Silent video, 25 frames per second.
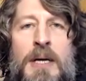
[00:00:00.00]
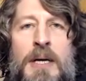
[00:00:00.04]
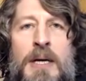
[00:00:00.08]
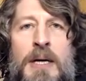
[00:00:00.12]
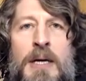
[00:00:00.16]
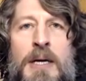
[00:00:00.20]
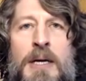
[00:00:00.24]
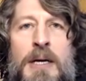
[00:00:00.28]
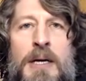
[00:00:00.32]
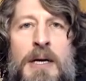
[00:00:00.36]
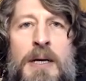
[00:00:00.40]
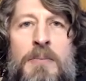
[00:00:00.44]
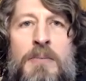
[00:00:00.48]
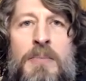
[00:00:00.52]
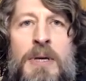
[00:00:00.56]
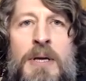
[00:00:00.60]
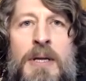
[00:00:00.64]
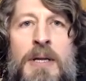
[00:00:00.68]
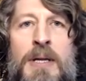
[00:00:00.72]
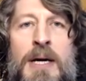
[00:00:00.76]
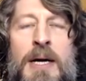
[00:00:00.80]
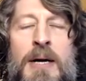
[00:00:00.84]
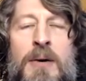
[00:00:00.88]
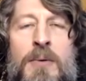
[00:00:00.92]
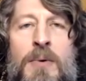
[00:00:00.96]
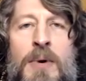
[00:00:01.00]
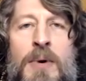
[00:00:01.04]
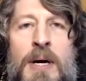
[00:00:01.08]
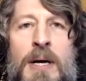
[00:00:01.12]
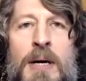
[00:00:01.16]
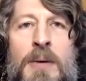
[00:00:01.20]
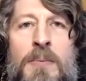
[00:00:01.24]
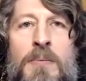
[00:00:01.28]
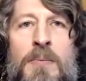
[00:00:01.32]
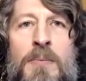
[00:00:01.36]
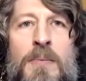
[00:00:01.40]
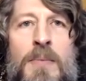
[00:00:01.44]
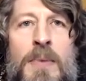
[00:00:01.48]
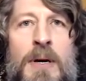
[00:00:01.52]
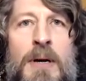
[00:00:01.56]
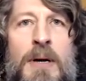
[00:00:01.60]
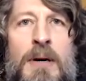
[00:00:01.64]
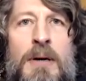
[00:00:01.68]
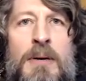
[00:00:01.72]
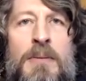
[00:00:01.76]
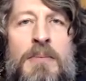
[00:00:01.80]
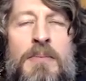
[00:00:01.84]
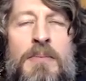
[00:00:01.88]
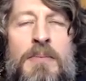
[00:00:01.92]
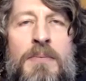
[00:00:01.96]
it can be that way.
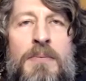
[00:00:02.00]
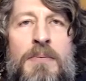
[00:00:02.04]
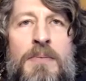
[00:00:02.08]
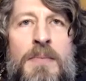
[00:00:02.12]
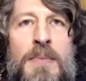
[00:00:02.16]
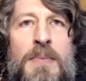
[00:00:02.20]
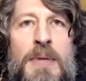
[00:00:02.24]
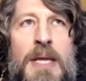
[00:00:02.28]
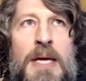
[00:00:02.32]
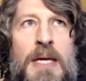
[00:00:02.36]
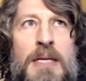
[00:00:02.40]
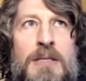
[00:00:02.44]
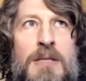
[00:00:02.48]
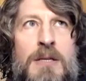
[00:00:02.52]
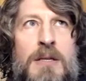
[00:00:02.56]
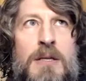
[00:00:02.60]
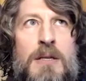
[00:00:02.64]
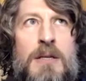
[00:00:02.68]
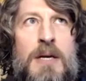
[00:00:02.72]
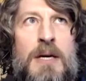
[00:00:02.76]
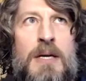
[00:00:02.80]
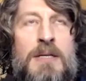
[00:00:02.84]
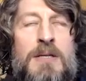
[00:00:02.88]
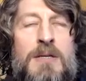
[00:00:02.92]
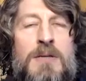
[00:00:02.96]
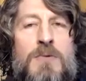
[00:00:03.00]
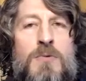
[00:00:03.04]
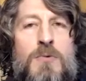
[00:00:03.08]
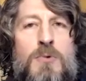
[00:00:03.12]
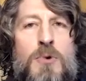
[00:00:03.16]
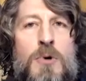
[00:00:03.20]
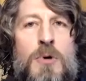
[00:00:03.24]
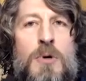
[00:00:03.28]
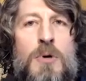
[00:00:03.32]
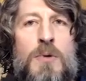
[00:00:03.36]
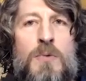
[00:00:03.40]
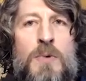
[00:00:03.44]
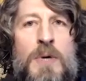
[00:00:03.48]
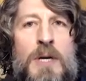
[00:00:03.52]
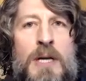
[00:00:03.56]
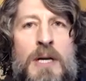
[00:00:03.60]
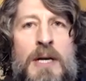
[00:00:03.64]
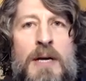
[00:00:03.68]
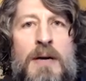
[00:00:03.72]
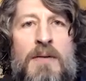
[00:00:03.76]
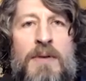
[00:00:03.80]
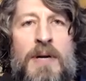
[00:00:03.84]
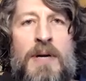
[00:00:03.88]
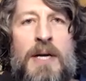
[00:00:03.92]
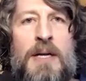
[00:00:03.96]
Um, that's that's the world we
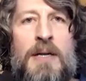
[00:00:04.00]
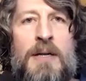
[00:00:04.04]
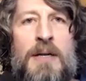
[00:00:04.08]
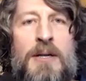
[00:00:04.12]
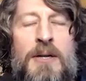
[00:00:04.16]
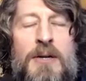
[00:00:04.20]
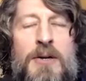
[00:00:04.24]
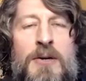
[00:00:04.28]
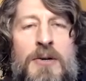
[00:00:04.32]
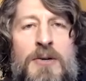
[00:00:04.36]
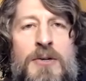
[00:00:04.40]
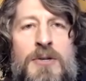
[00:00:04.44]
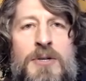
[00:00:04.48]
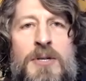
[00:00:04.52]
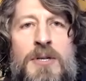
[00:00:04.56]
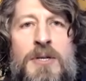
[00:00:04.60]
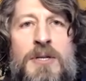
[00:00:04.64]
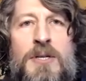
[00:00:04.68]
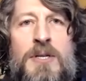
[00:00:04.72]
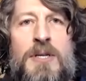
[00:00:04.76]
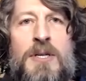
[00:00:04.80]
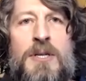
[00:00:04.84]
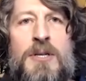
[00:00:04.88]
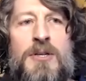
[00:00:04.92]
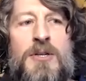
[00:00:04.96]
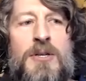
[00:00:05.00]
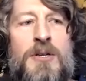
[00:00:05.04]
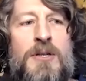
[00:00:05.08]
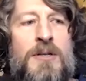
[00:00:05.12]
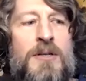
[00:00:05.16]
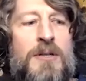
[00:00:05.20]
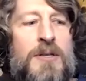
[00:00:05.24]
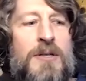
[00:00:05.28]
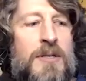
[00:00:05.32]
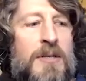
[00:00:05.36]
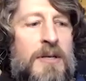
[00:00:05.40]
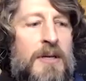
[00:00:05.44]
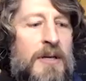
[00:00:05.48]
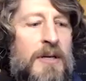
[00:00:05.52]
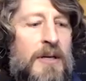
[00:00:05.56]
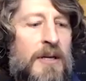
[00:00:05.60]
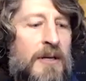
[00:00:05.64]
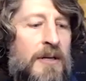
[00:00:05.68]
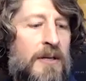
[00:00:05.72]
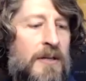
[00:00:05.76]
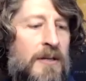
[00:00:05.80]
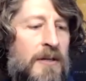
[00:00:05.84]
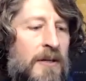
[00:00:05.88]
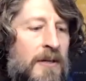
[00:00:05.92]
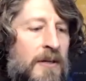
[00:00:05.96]
live in. There's decisions
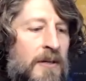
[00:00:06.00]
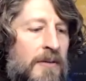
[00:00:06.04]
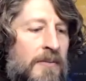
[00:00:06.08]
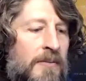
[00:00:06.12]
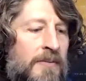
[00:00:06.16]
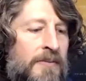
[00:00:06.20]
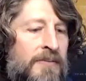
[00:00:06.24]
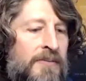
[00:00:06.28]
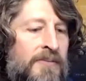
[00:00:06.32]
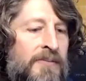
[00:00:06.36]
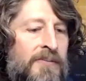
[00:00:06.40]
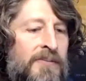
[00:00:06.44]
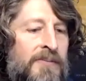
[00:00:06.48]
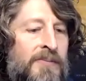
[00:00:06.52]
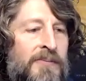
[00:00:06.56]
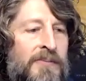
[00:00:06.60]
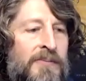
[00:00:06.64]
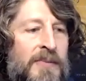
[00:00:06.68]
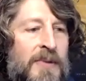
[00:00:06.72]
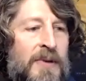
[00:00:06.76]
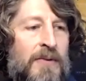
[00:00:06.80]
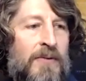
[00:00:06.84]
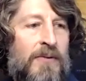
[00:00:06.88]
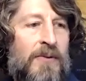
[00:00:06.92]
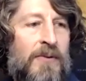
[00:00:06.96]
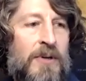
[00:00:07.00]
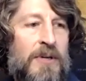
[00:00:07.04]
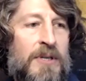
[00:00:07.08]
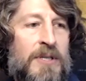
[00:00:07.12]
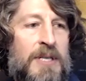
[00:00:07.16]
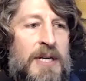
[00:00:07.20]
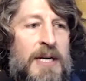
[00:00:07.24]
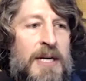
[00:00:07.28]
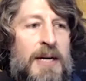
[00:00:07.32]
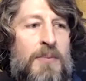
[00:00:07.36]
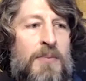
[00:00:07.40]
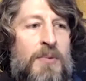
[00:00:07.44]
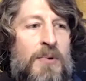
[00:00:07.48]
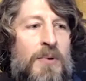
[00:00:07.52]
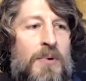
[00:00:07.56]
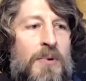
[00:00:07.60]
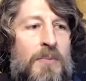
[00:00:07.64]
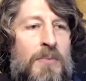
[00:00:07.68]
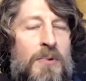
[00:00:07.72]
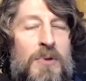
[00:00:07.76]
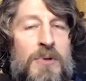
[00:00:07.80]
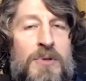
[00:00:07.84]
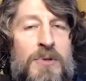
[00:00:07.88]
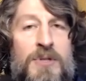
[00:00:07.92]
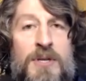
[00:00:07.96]
that, uh, for example,
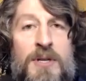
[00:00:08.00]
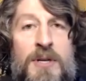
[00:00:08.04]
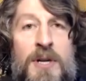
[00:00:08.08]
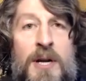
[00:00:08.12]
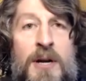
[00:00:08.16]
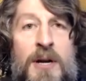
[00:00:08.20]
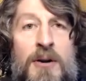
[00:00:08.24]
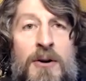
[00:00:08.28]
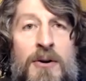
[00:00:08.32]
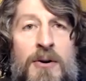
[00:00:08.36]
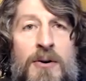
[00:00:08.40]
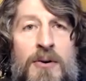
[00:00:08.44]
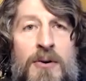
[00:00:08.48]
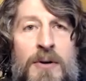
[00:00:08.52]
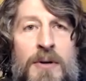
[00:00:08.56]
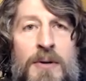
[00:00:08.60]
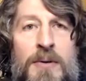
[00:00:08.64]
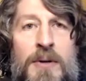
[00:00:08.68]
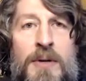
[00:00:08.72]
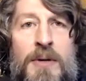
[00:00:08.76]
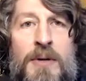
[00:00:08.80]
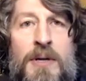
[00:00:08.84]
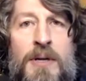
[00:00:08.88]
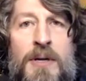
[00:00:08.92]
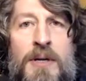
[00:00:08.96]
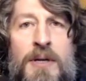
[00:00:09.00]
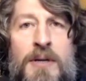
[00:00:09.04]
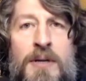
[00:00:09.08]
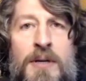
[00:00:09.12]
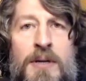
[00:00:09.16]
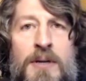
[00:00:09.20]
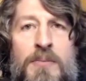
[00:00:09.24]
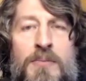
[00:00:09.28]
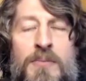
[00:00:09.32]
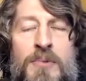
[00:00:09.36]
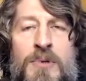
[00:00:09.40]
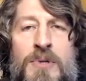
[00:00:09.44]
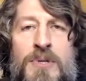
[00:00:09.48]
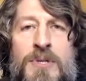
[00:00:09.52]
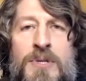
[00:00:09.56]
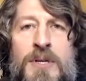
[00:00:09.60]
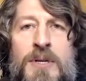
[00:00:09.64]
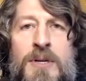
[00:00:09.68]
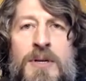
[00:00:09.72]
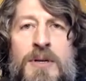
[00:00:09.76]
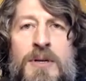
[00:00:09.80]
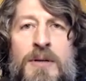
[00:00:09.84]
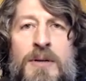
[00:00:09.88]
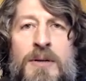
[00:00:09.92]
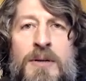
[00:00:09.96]
Bolsonaro in in, in
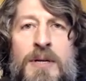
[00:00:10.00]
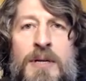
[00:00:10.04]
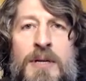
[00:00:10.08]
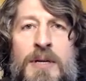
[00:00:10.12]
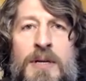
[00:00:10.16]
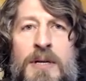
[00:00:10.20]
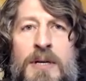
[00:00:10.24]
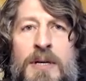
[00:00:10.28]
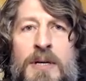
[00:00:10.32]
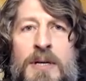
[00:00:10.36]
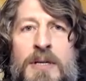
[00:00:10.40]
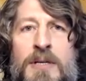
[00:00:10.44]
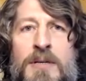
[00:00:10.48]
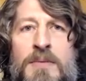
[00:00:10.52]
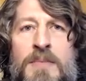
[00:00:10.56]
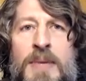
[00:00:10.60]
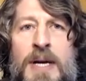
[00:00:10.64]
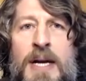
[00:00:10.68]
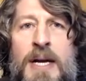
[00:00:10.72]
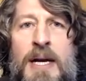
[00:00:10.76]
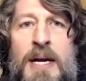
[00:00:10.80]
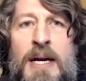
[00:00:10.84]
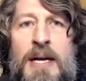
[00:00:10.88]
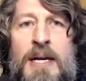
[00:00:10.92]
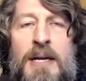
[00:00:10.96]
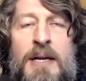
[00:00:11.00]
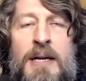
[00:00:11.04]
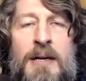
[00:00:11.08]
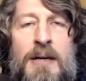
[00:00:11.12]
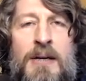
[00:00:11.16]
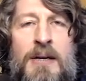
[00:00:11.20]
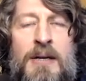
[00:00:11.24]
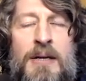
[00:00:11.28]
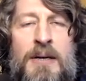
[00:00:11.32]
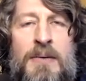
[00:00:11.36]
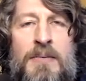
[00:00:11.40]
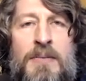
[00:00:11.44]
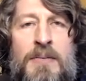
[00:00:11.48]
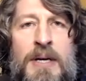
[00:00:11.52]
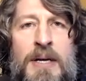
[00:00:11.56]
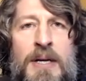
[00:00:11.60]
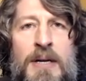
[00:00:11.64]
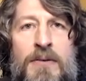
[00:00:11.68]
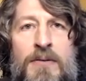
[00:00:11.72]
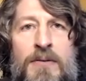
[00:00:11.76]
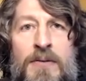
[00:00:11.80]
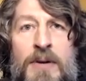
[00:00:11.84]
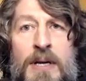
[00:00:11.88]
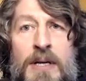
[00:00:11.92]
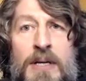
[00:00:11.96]
Brazil uh, has made uh, that
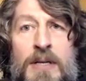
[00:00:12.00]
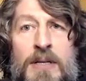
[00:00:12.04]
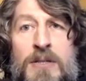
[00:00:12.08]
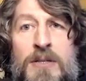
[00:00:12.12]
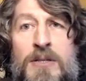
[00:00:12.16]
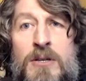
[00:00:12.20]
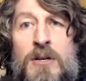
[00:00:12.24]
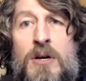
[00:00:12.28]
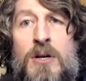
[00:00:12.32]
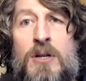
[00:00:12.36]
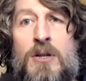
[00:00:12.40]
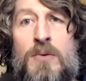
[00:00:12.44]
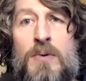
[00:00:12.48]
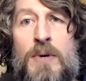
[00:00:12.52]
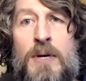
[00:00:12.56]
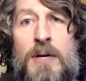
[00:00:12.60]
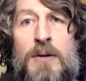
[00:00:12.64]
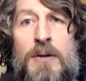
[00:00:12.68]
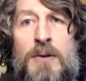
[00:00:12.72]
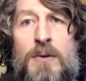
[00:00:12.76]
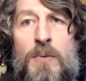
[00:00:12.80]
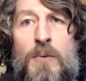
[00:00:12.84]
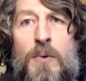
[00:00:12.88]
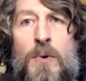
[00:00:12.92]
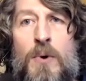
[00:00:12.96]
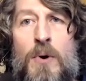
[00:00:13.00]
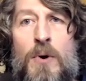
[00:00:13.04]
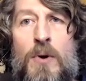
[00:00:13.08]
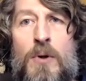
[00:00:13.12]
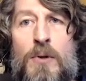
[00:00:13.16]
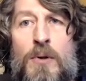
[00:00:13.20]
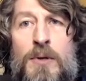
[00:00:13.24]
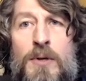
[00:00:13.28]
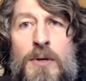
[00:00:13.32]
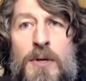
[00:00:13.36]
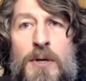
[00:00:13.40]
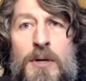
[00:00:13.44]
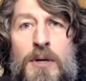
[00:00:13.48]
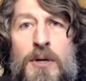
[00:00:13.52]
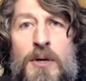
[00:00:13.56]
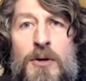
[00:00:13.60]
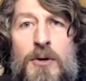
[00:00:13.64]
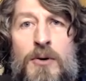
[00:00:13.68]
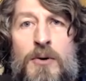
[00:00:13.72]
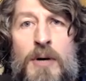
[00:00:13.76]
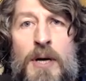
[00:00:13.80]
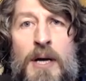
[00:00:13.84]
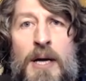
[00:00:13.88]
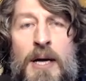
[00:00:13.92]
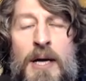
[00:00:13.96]
affect us all around the world. You
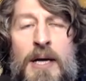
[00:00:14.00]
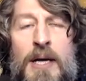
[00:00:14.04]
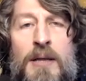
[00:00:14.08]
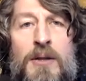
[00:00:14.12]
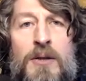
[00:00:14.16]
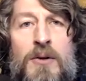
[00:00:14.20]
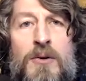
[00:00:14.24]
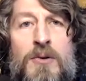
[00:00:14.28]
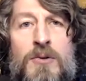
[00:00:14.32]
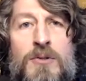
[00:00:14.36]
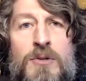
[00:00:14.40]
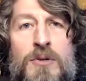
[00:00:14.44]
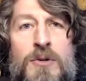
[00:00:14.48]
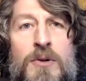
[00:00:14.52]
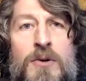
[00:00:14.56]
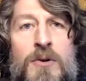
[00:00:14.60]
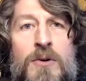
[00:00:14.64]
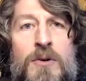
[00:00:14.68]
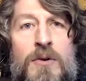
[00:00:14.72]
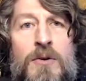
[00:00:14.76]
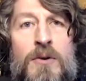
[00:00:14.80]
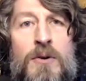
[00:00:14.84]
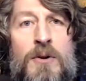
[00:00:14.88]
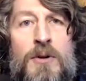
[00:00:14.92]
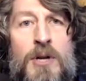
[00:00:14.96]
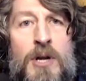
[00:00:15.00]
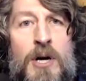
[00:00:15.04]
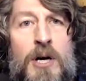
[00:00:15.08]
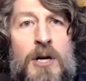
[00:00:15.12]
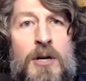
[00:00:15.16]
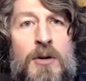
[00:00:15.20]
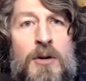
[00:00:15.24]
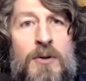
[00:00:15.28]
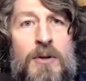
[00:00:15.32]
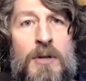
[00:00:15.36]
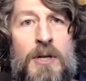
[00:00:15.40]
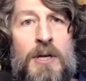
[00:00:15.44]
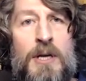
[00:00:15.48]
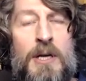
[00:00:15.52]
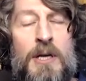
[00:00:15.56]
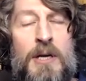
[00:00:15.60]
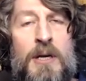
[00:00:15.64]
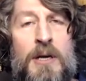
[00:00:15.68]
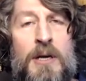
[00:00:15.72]
know, and those are not only